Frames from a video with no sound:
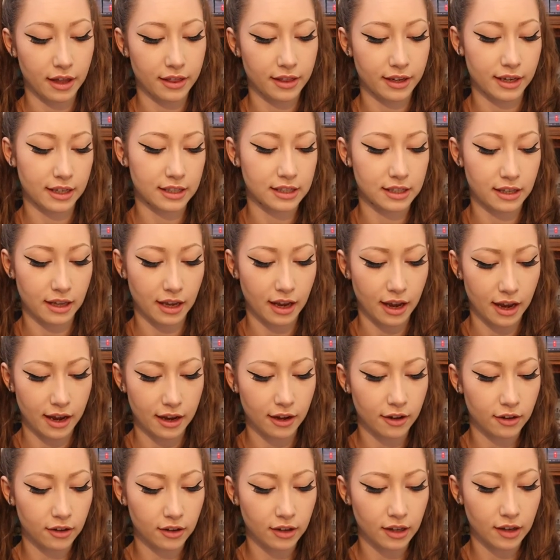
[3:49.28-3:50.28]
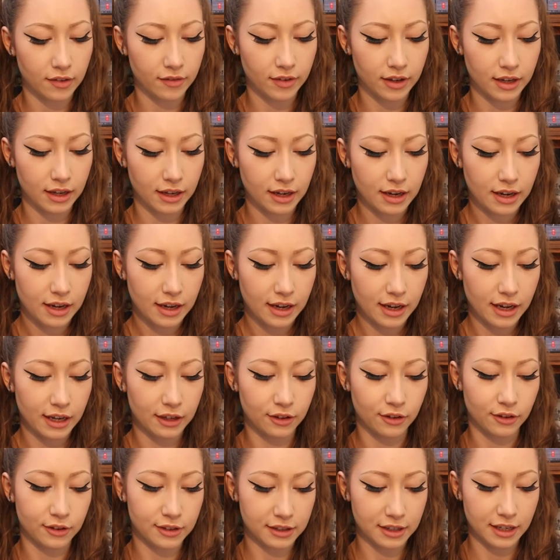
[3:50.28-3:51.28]
I think it's the angle of it. He
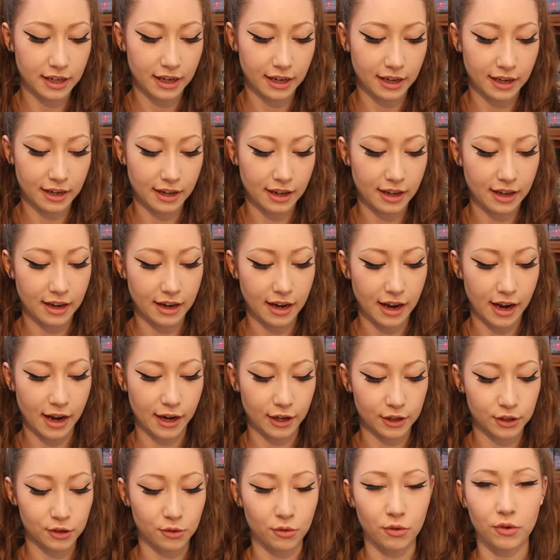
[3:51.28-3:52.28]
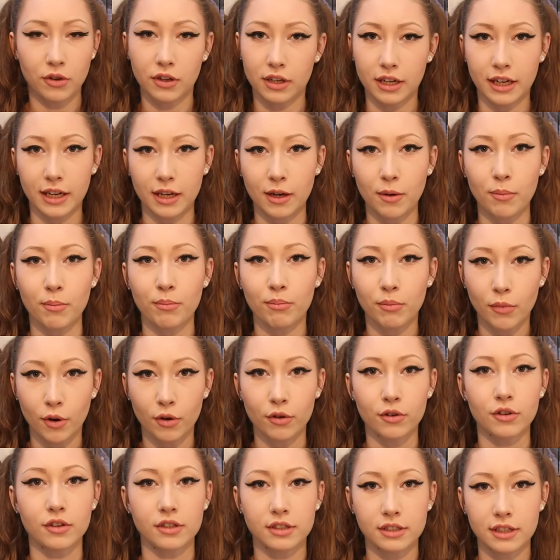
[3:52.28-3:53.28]
looks like an actual like
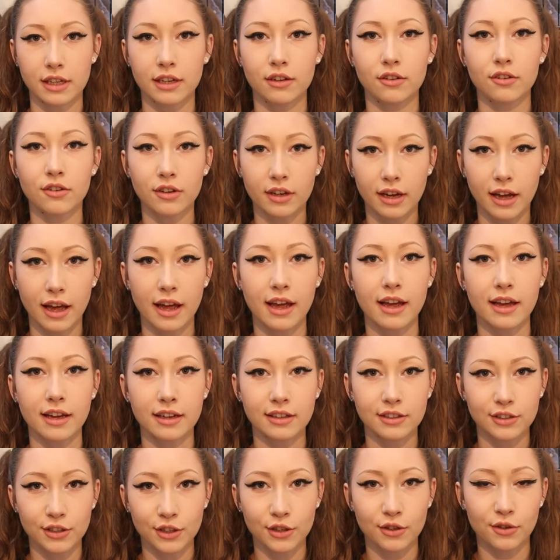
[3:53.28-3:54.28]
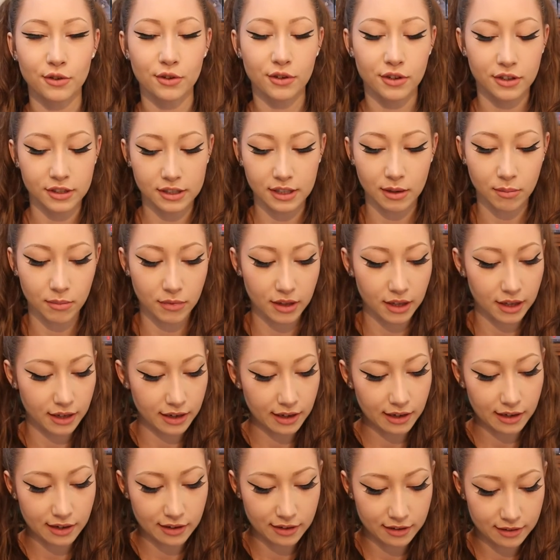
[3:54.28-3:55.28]
motorcycle gang dude or
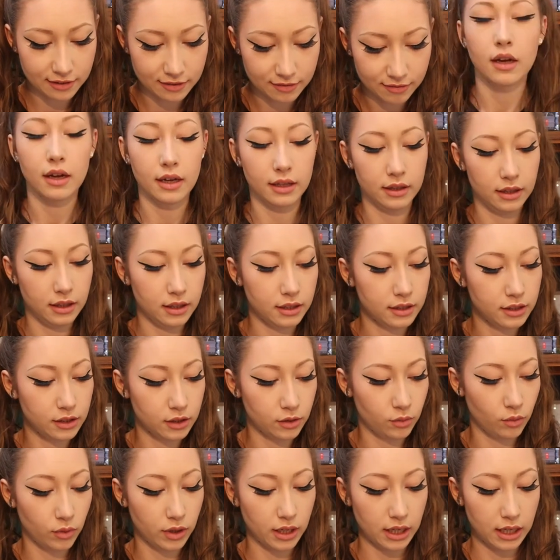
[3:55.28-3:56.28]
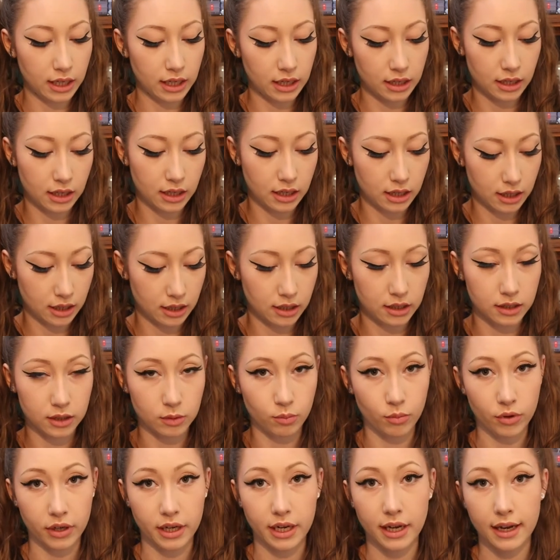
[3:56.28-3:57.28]
something. And this is when he is
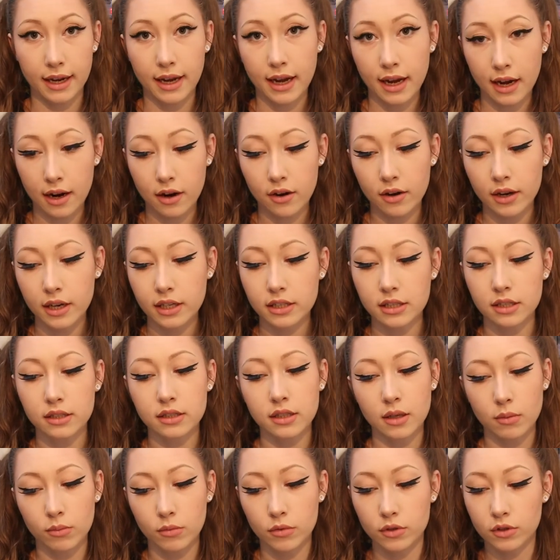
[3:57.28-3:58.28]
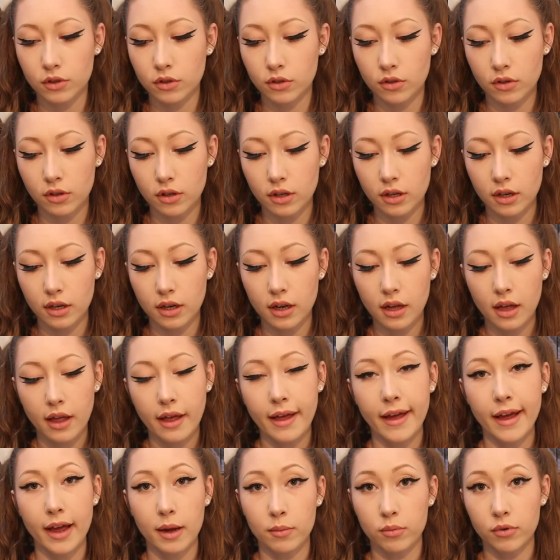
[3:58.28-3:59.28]
bringing Harry to Dumbledore
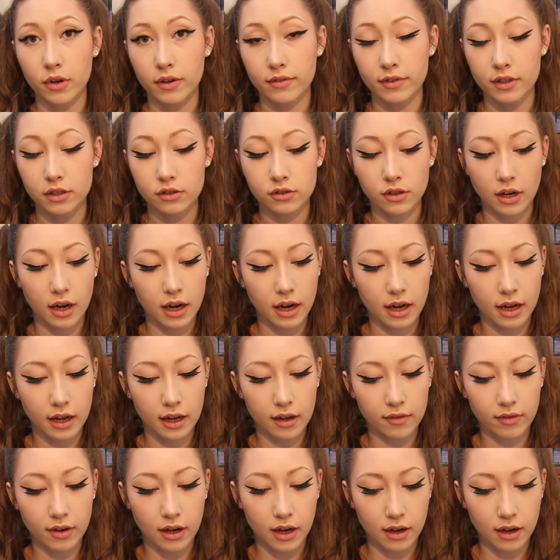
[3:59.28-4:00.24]
at Privet Drive,